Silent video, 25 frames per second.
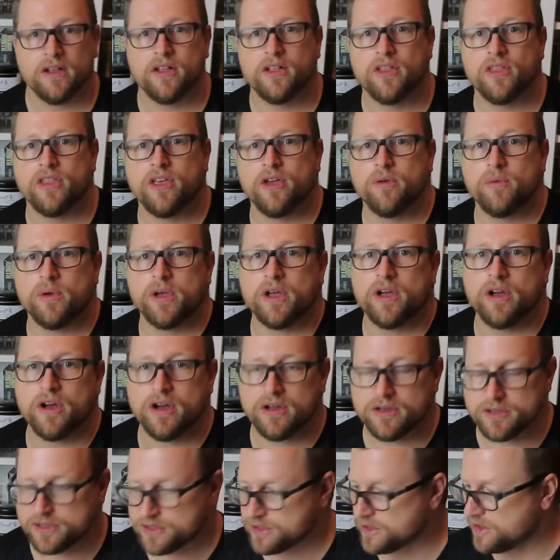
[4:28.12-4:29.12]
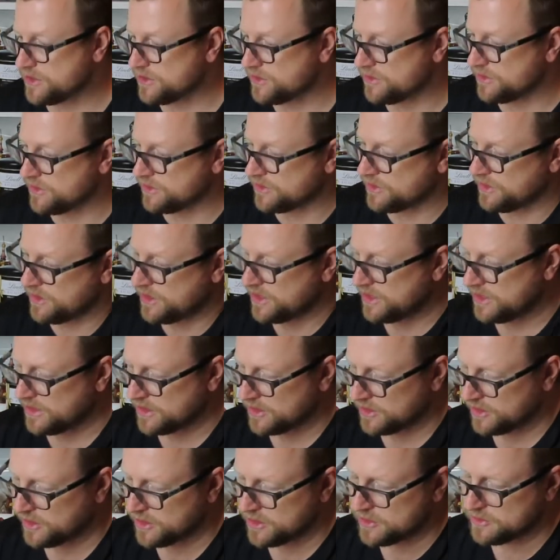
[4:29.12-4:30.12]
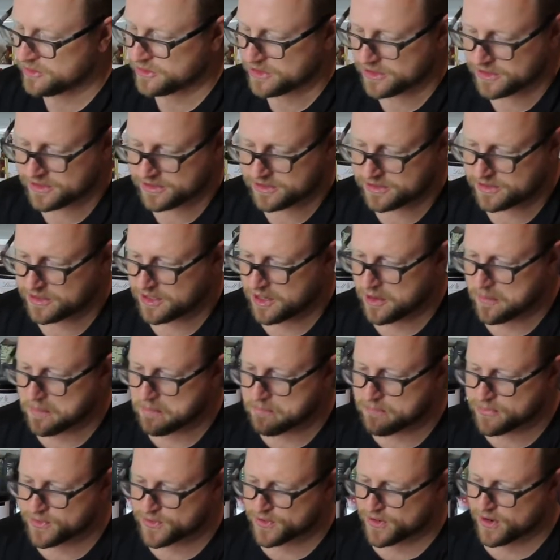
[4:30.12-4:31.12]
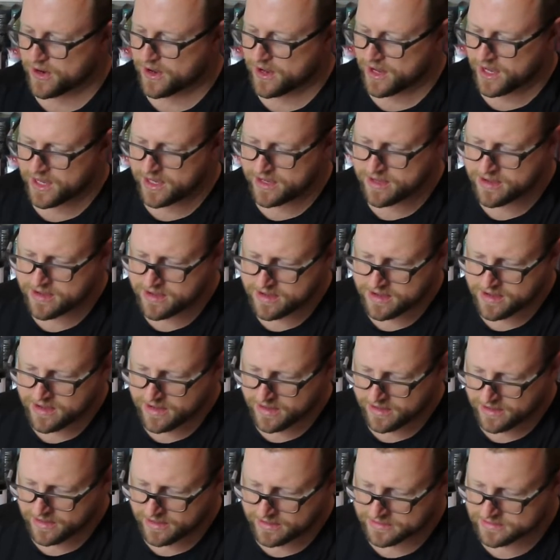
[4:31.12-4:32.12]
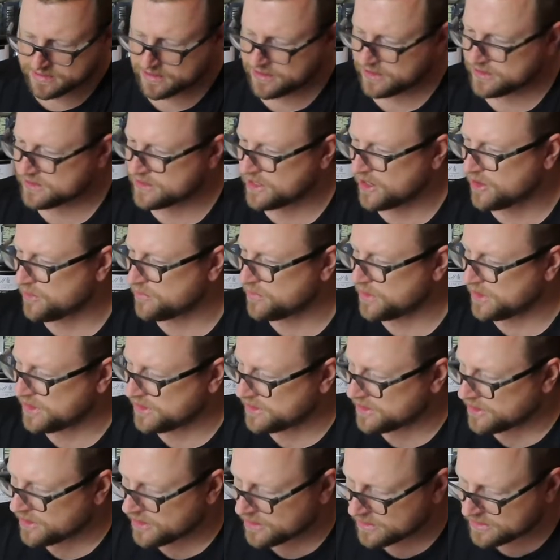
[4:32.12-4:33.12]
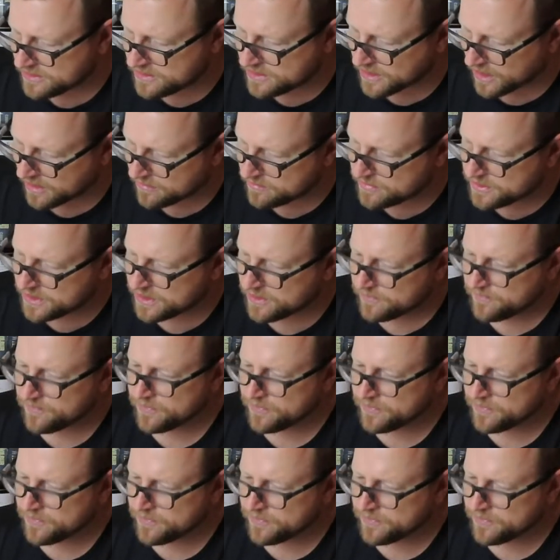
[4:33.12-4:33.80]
There we go. So the Lotus braai, as it has now been dubbed.